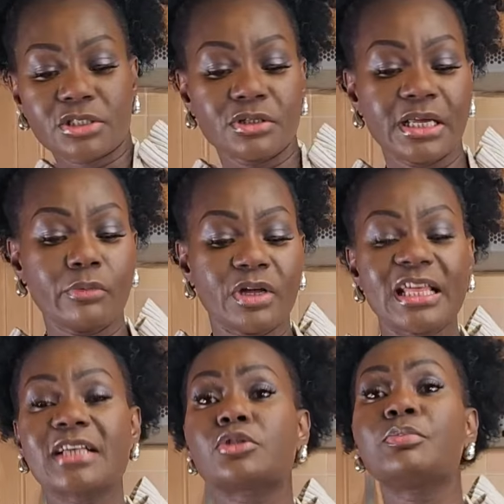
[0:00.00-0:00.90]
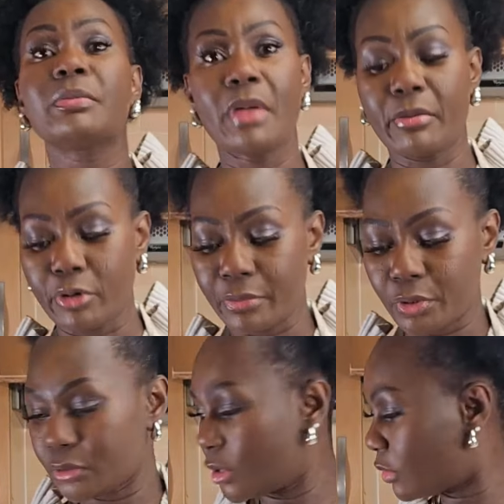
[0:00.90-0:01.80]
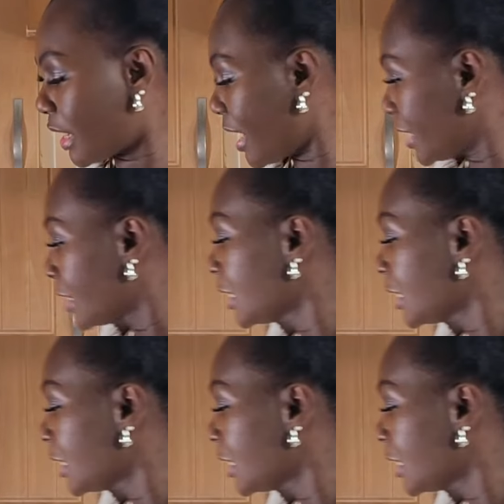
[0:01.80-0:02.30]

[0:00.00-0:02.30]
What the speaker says: today with us to be memorable, okay?